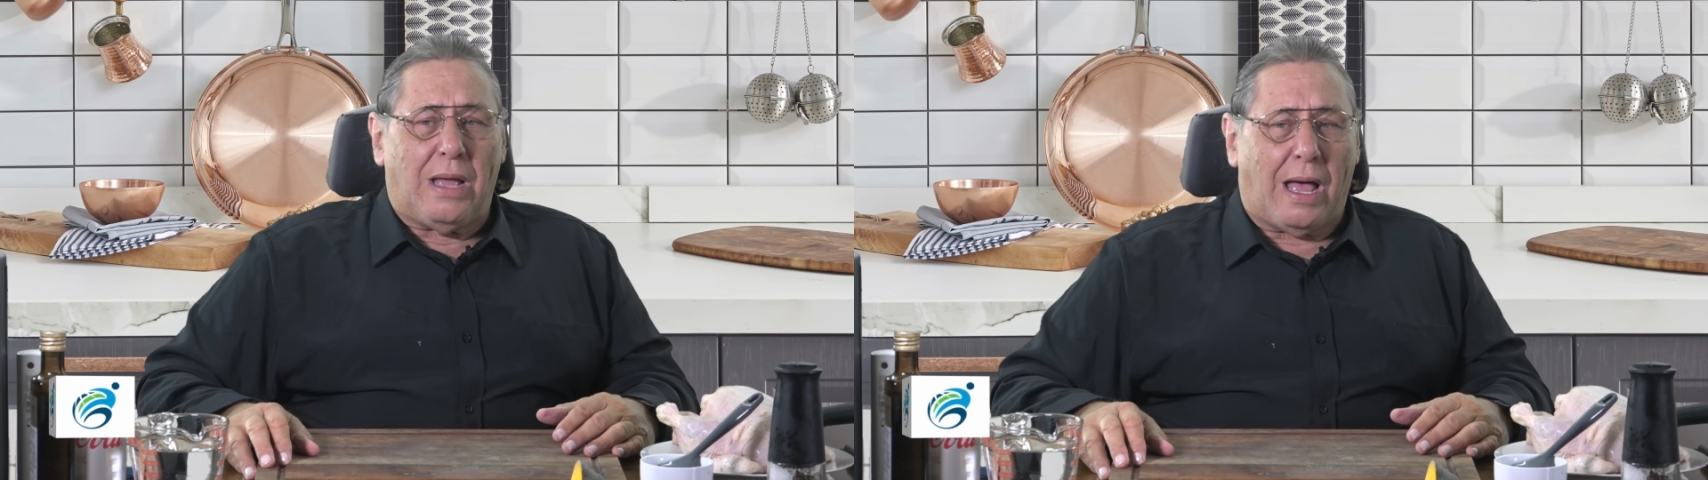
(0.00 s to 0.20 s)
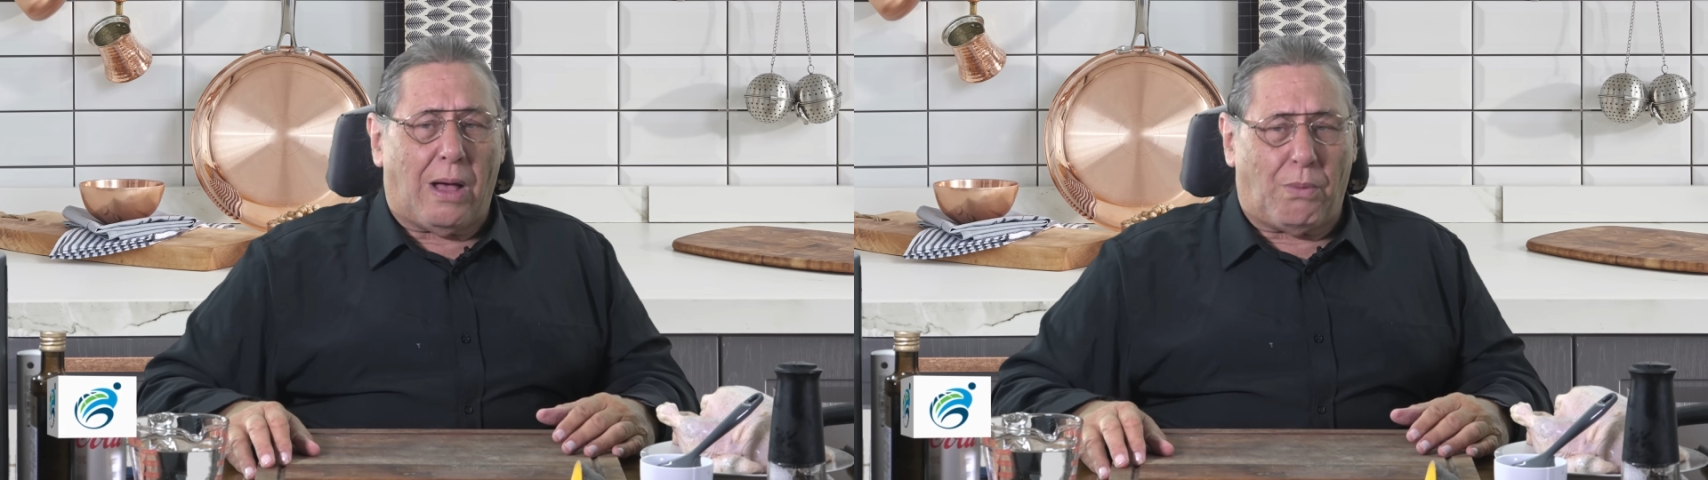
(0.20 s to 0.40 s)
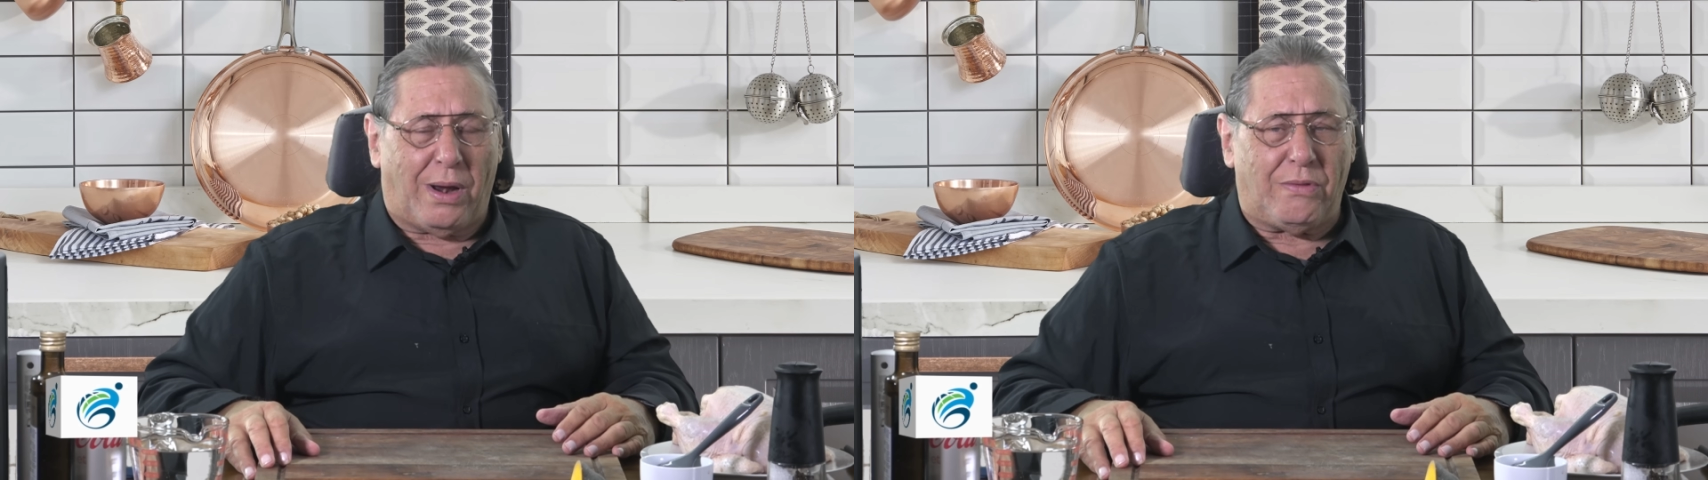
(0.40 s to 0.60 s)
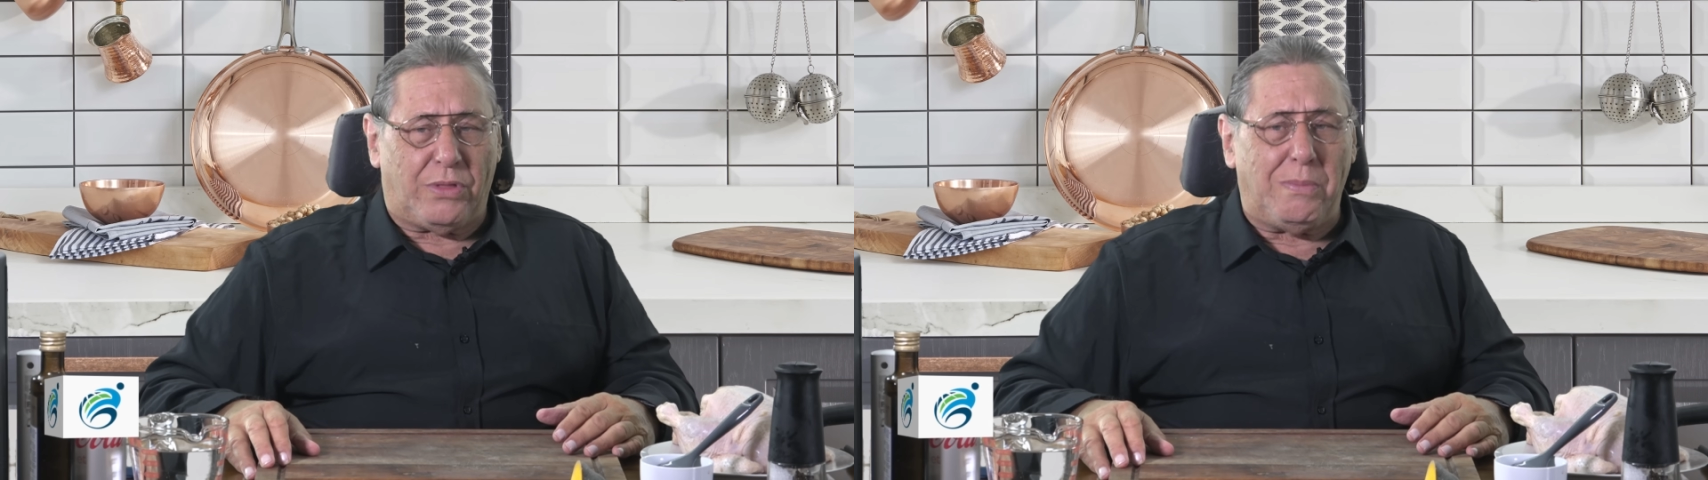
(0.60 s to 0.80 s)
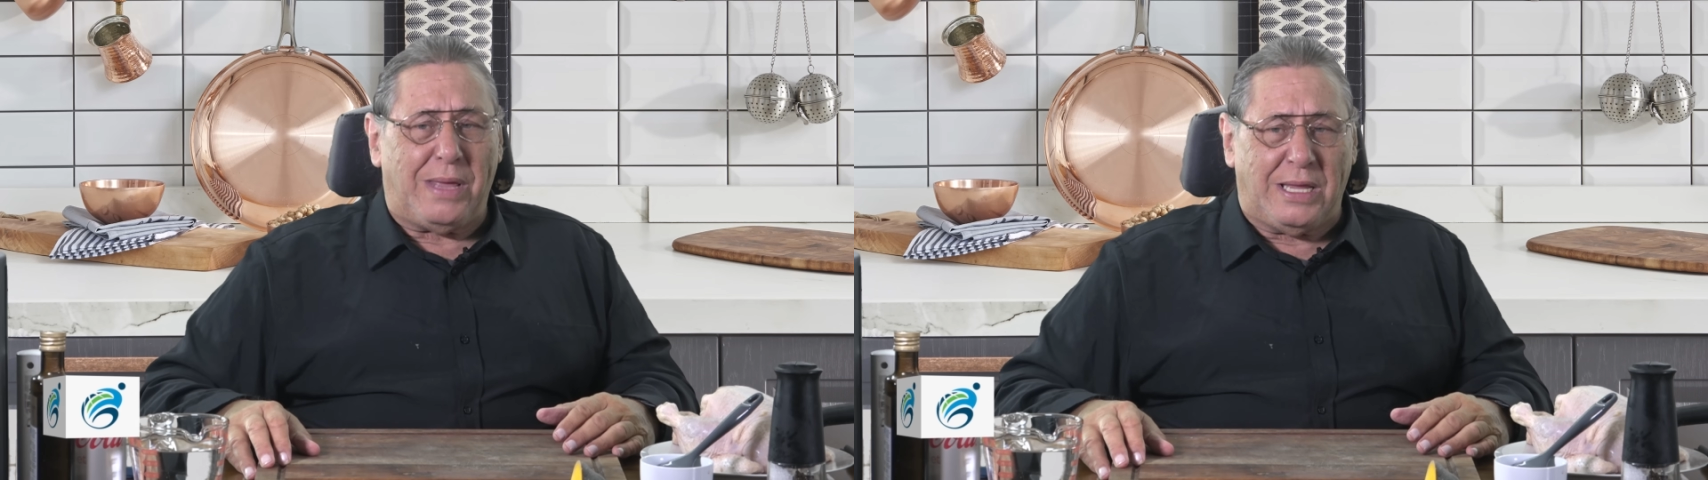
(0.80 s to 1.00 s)
One of
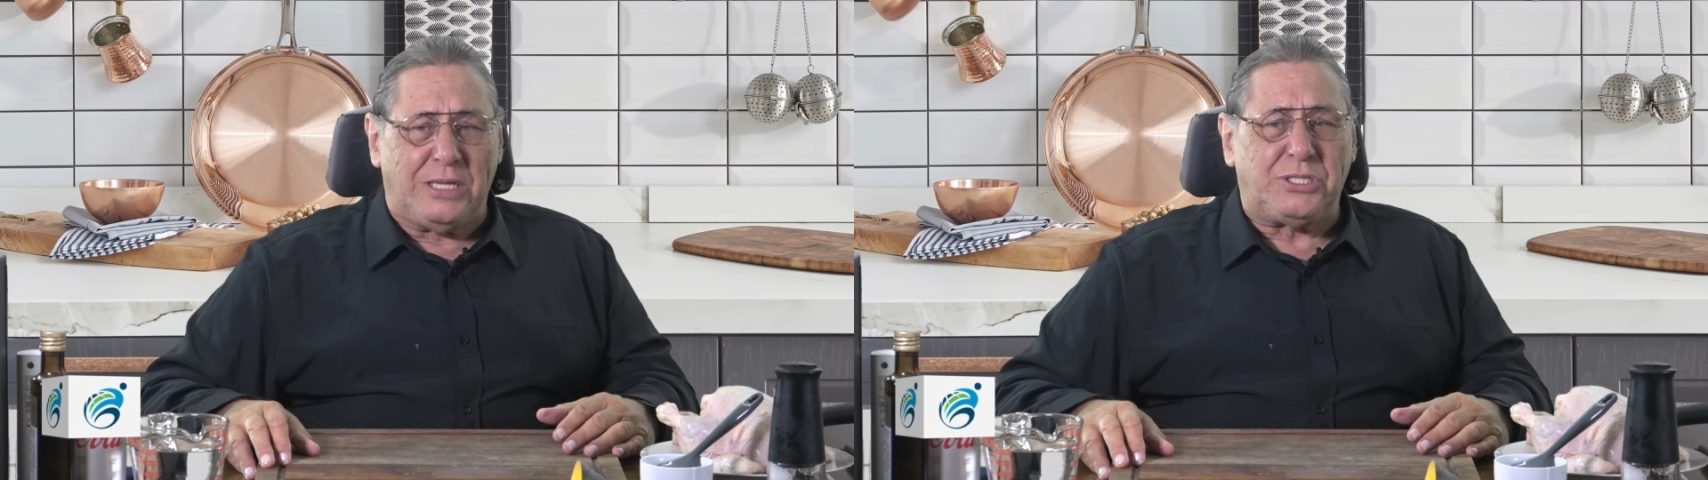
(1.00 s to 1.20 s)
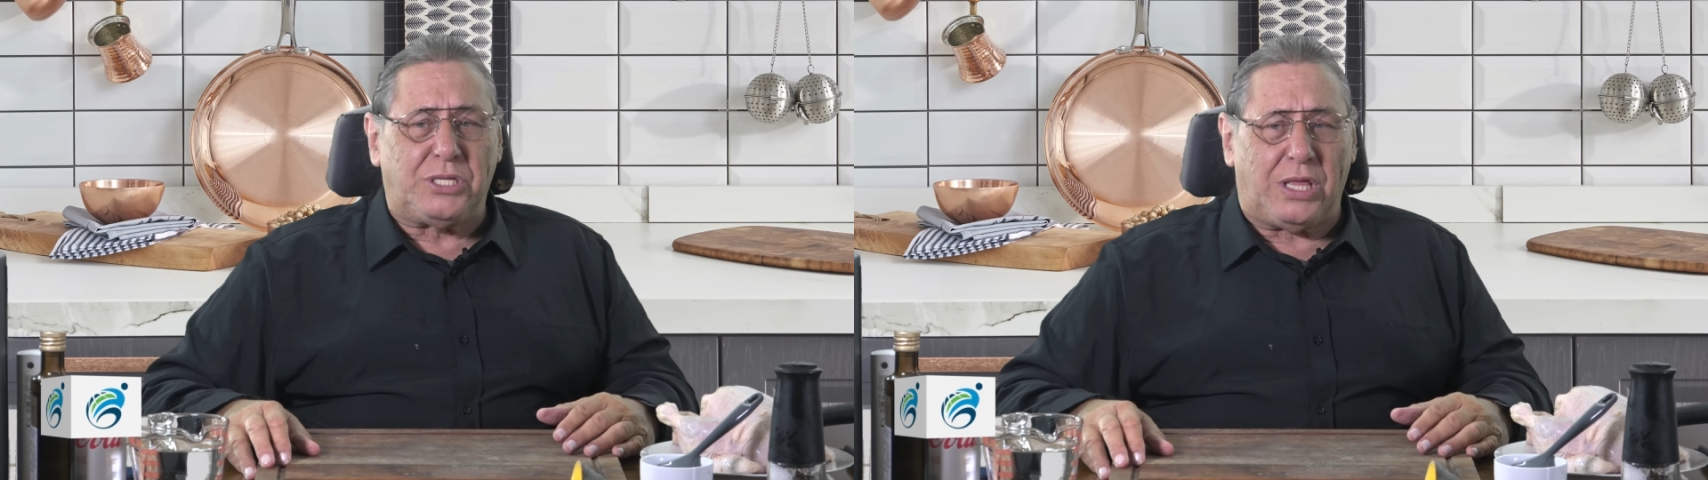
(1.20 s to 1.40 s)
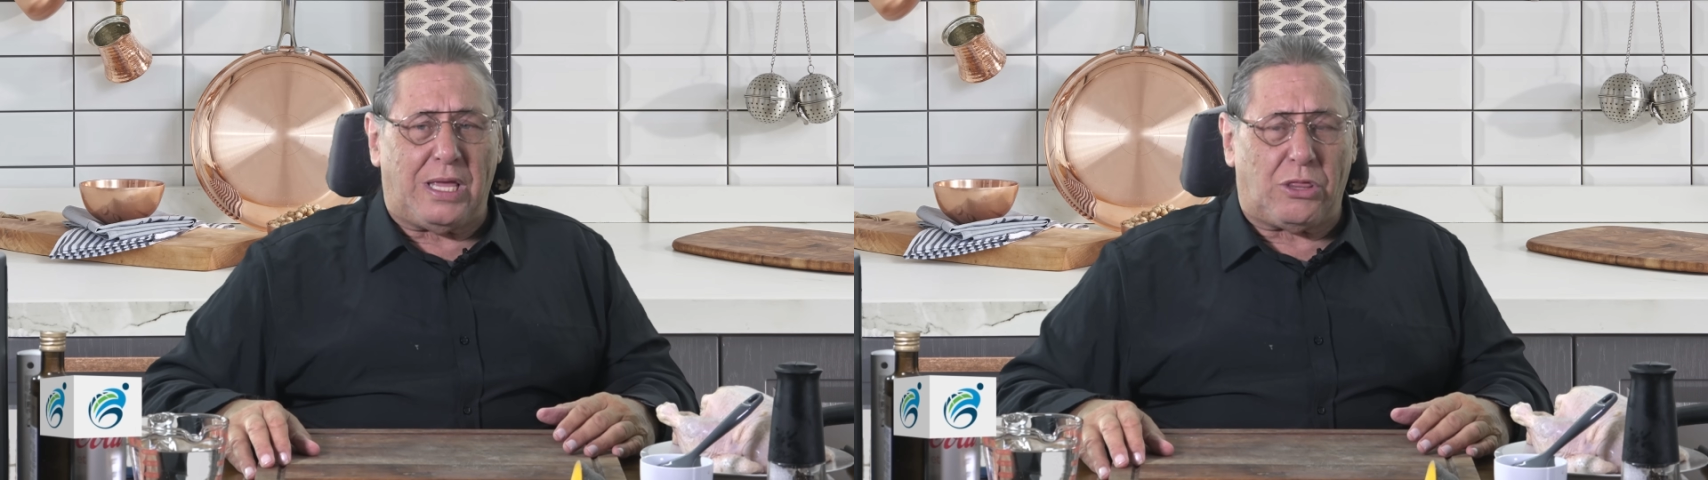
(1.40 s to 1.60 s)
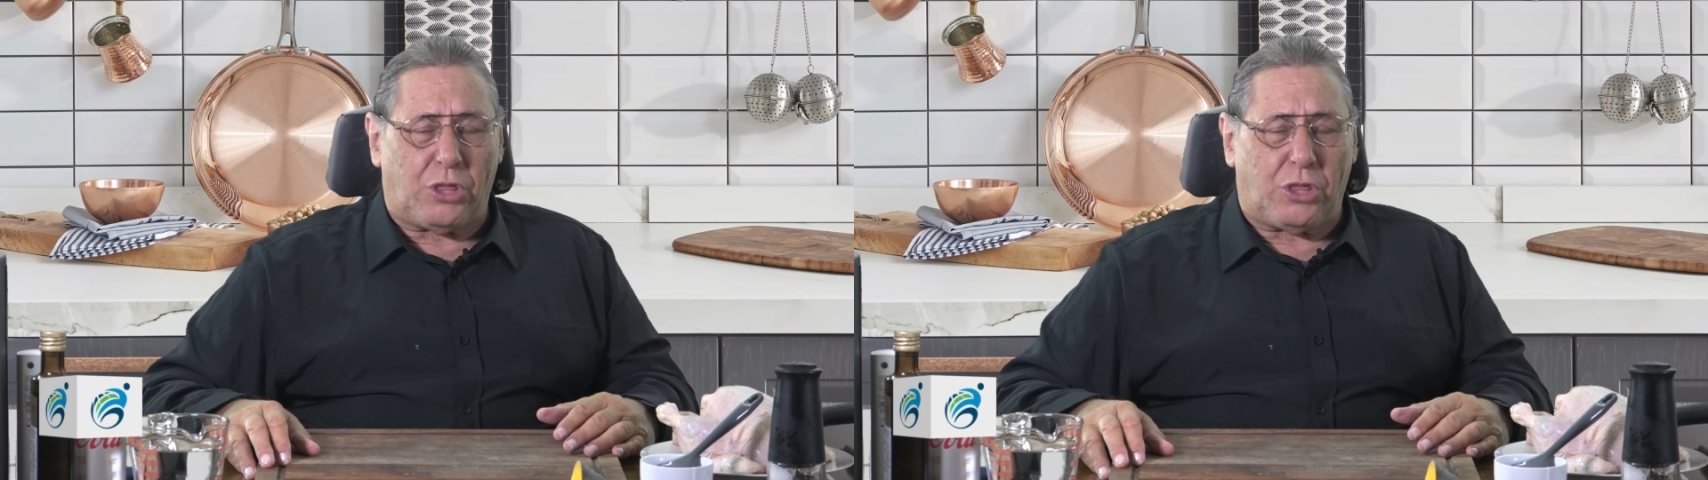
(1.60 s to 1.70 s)
them is the